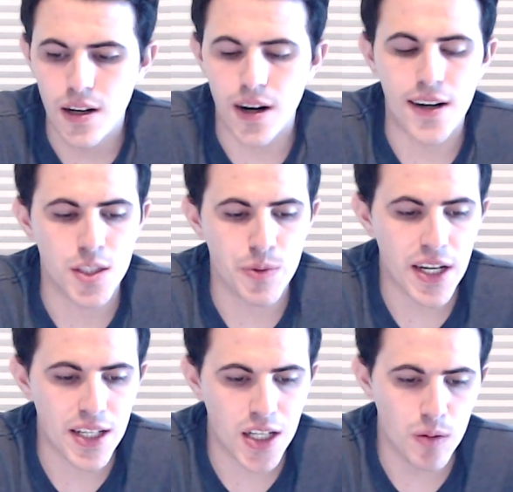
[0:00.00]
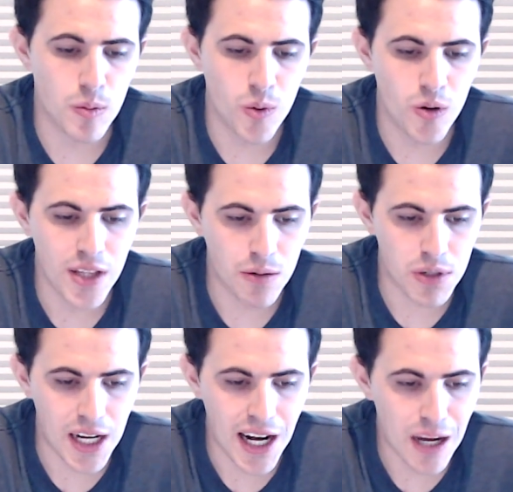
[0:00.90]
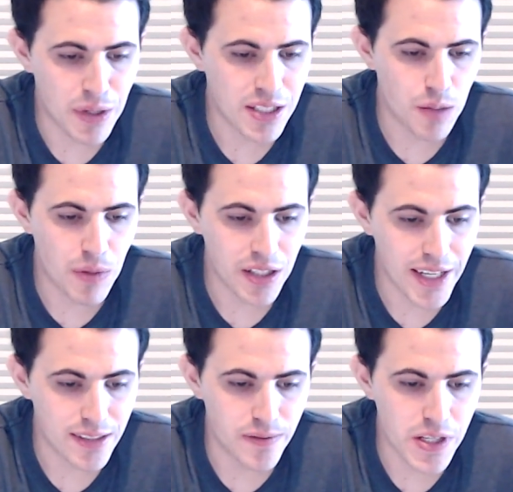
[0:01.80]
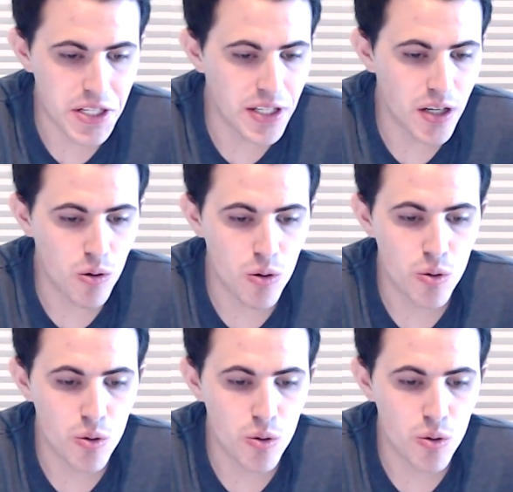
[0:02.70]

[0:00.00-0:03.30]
All right, so we got a couple more that were comments on my last video. Who do